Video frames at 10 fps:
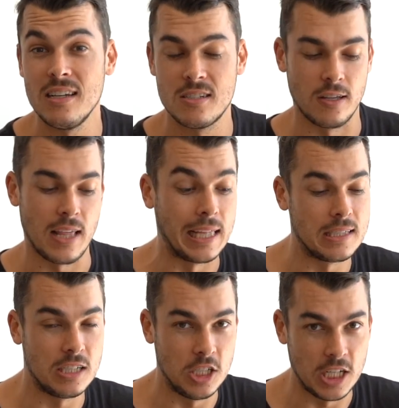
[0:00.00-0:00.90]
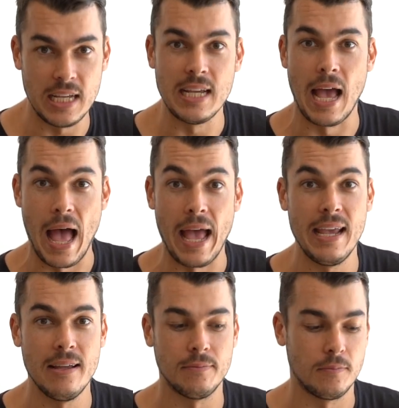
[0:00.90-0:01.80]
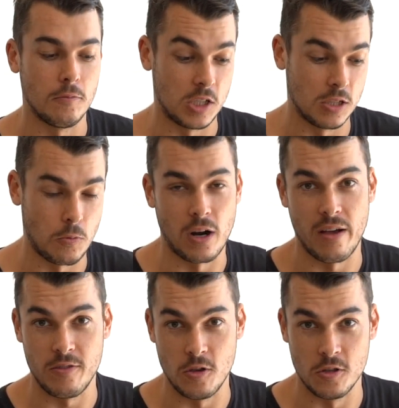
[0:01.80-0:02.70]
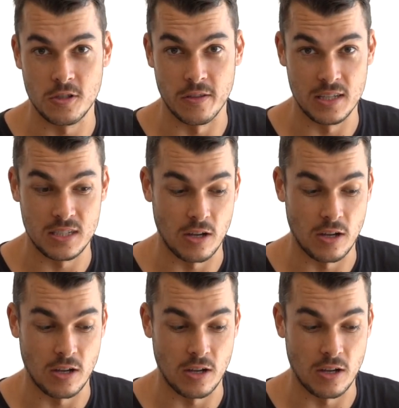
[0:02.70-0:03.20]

so that's GA, which is what I've used on this